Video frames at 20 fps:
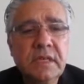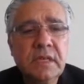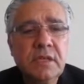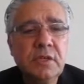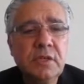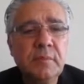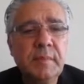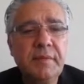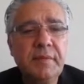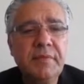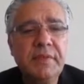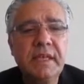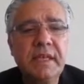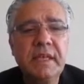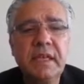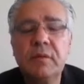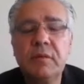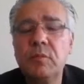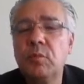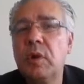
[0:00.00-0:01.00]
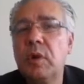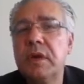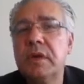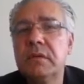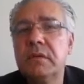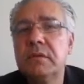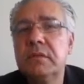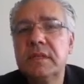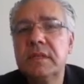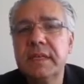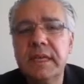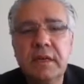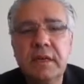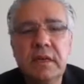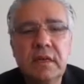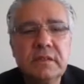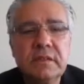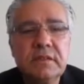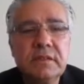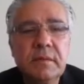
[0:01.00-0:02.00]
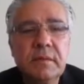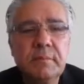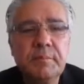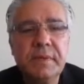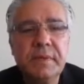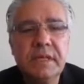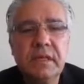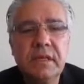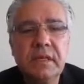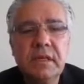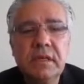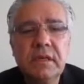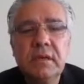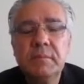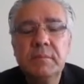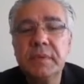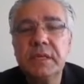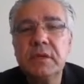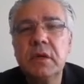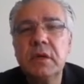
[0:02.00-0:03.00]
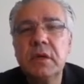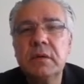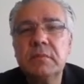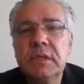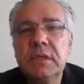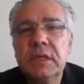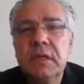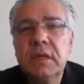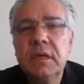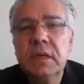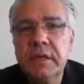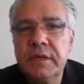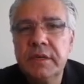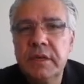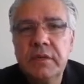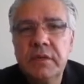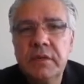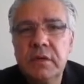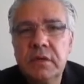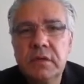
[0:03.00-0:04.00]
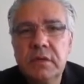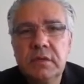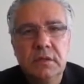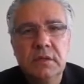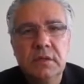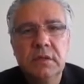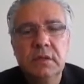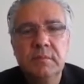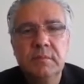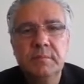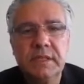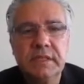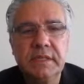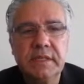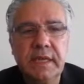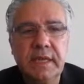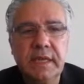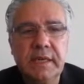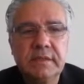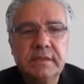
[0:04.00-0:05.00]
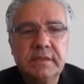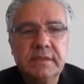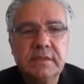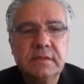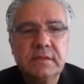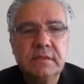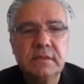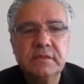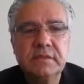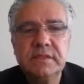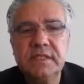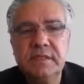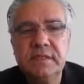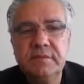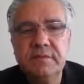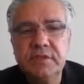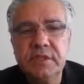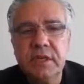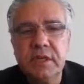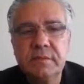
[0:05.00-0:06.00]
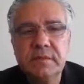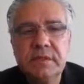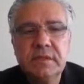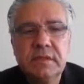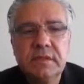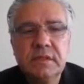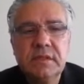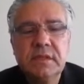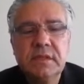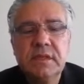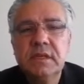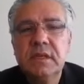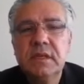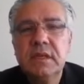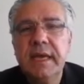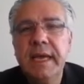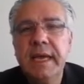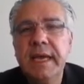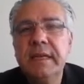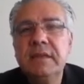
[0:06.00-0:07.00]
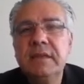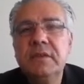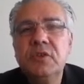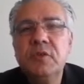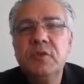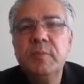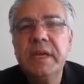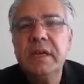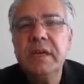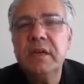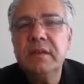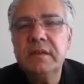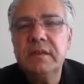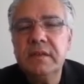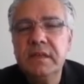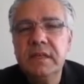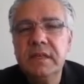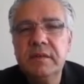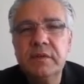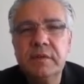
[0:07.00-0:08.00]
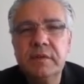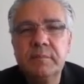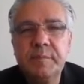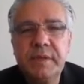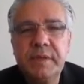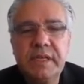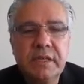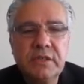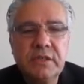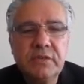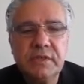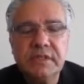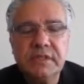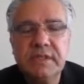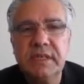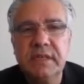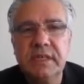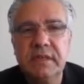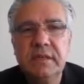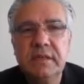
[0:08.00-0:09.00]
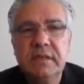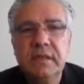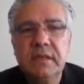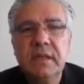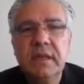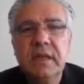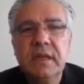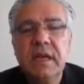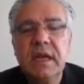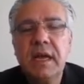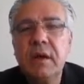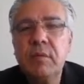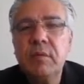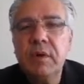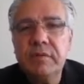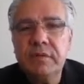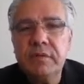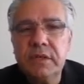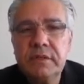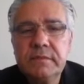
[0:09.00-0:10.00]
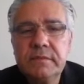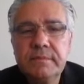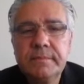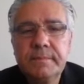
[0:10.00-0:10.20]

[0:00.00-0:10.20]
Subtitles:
You may be thinking one cannot become another Bill Gates or Steve Jobs. And you may not even be interested. However,